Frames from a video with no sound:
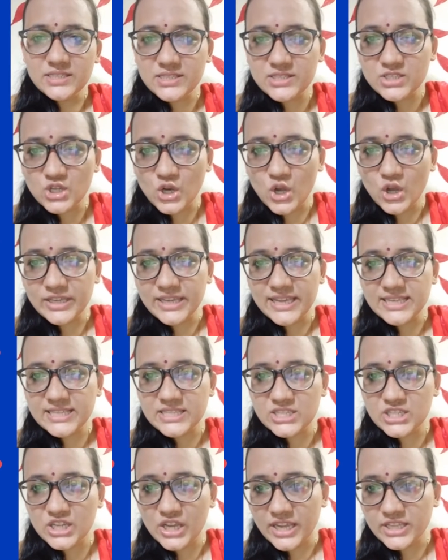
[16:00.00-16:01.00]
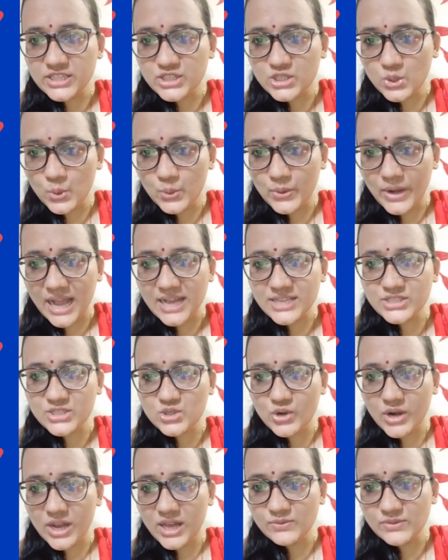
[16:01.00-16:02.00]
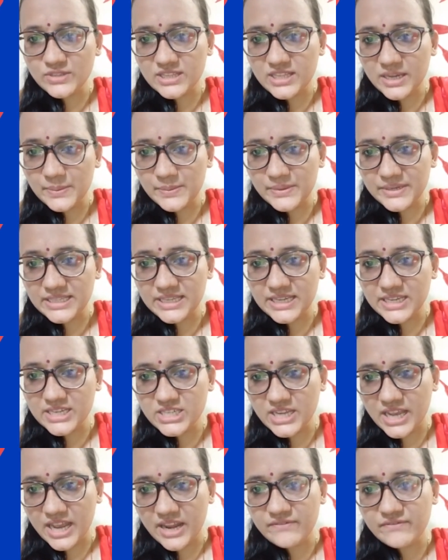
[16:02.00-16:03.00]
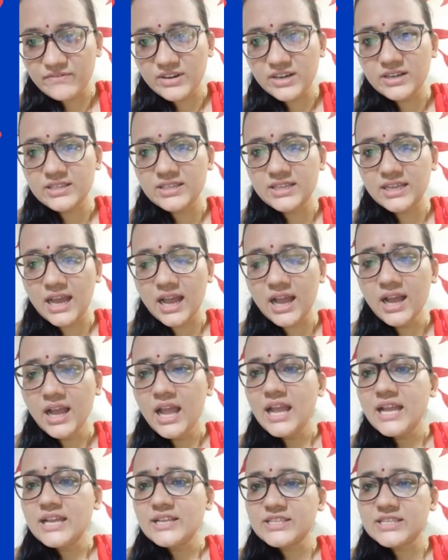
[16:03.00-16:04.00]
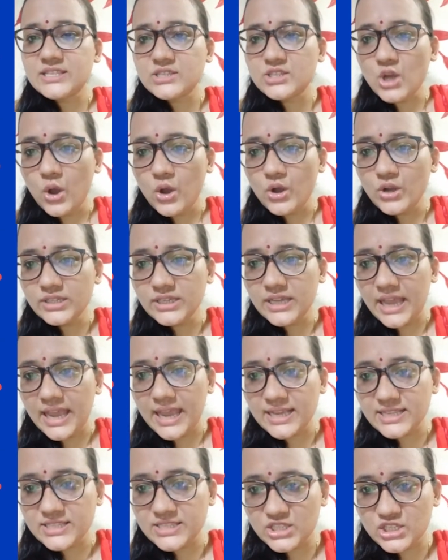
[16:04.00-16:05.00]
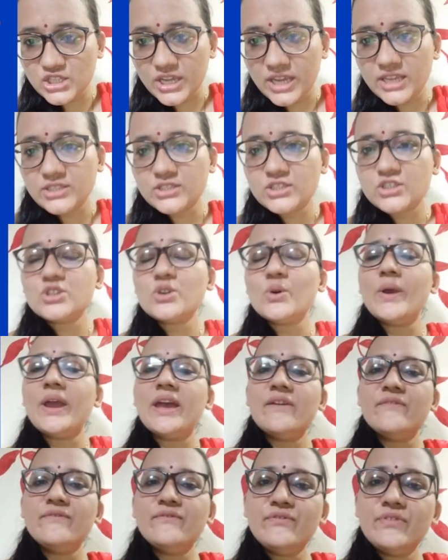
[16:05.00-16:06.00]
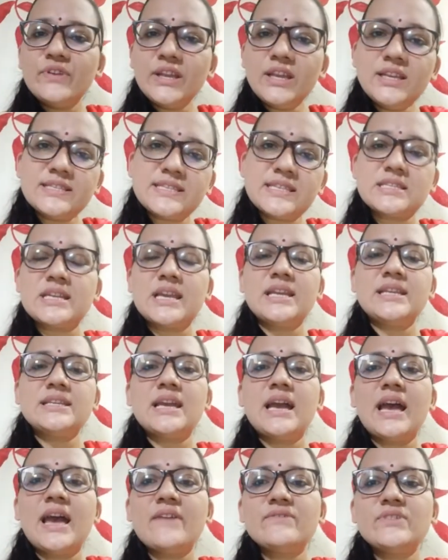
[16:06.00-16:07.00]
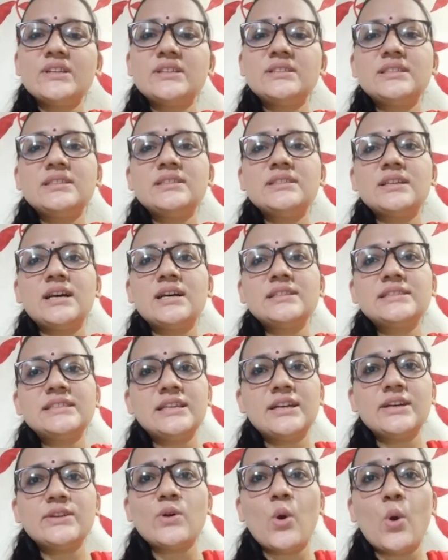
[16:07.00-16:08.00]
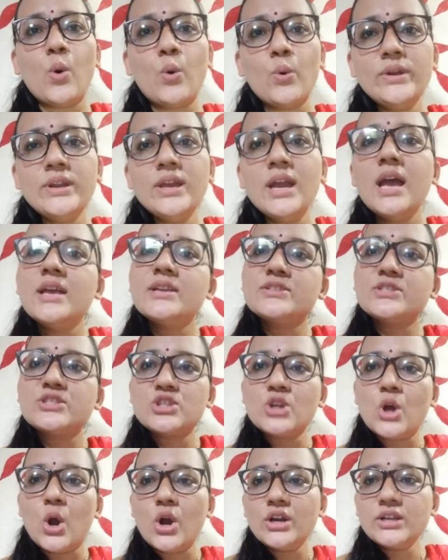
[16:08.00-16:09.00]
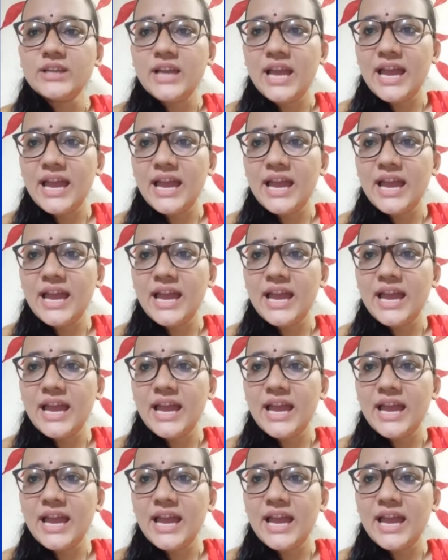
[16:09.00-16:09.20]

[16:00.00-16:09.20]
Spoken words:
Stock Exchange, Saurashtra, Uttar Pradesh and Vardhana Stock Exchange. So every state having their own stock